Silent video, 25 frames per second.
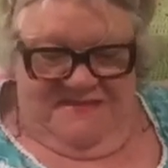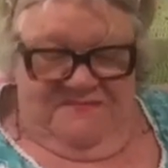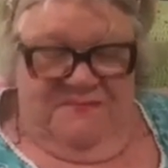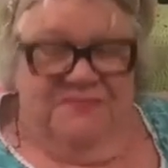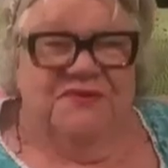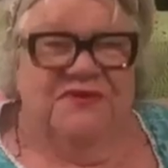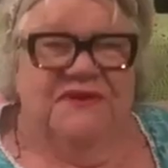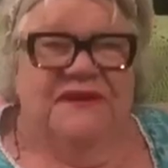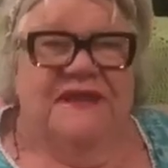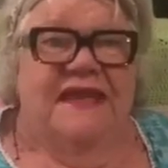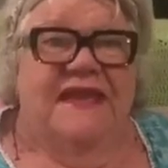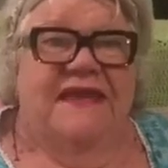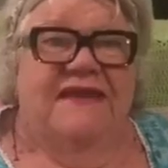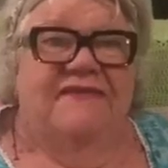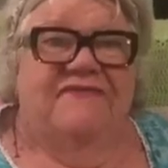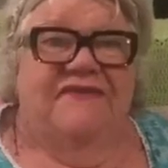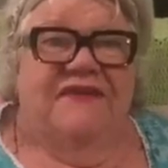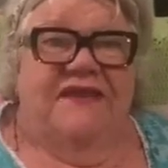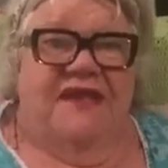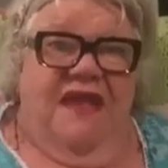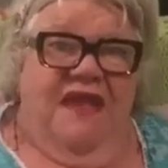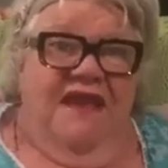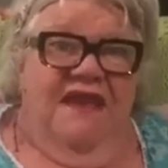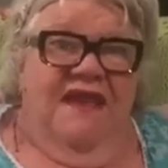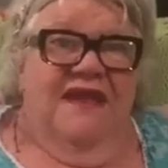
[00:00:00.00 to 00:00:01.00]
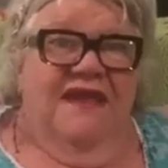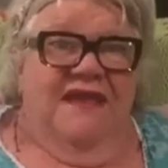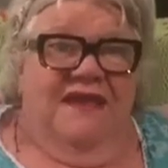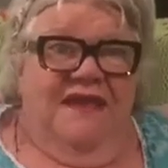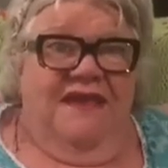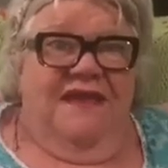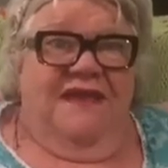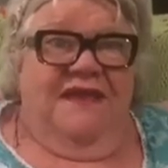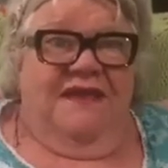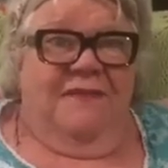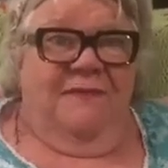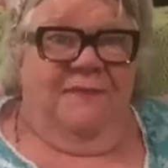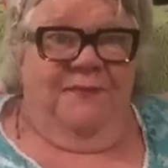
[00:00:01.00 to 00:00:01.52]
Pretty heavy.
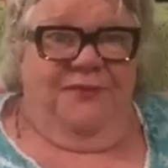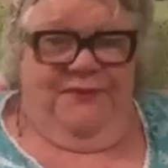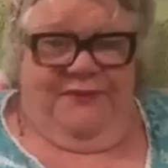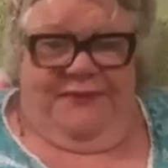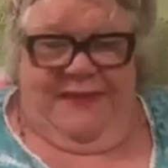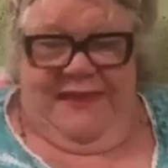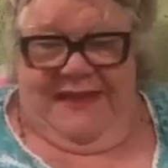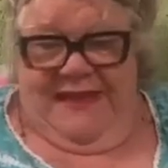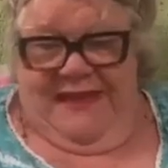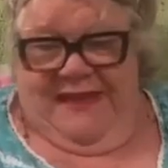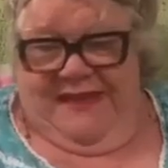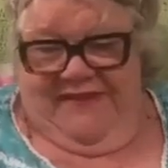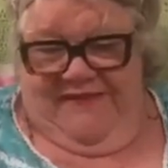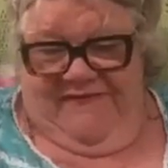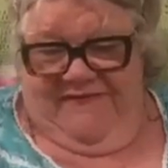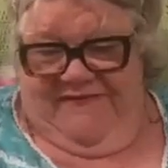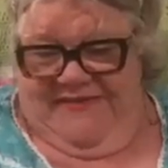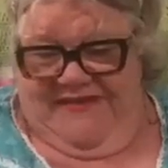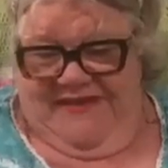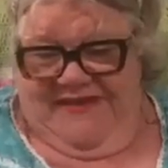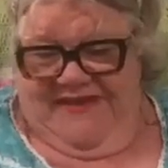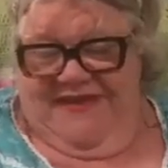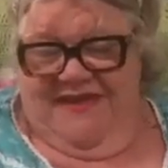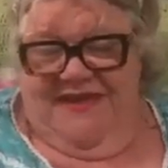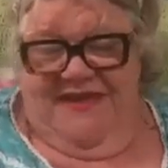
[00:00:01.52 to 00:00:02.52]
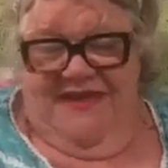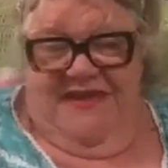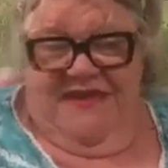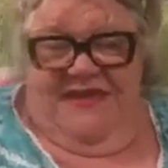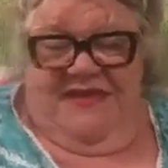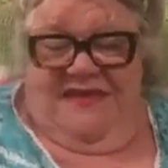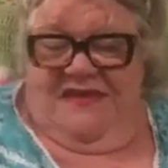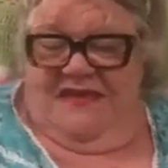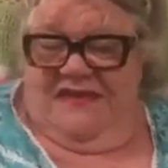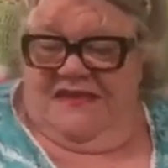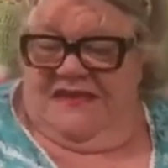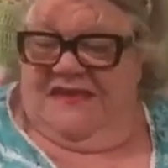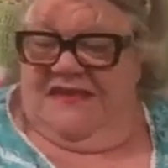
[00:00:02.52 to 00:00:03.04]
Pretty heavy.
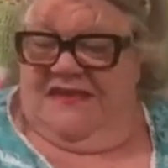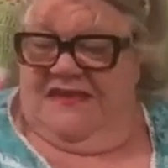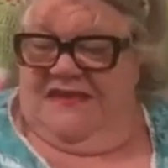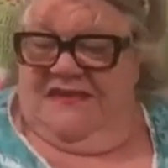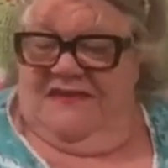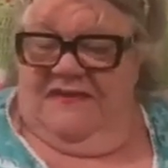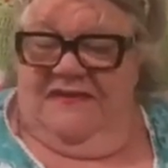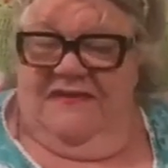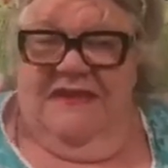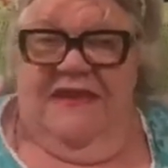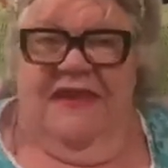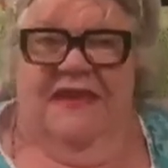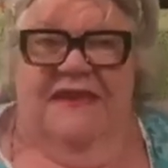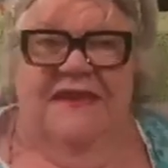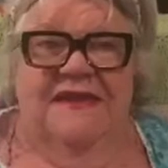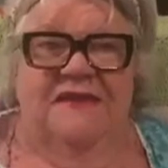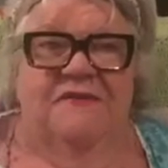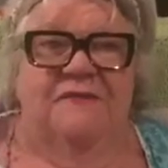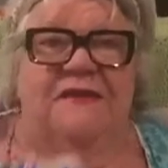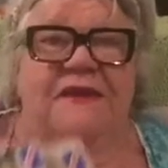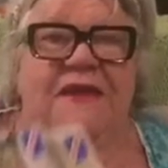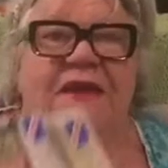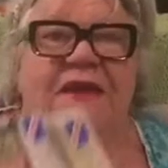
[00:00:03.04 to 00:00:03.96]
Okay, here we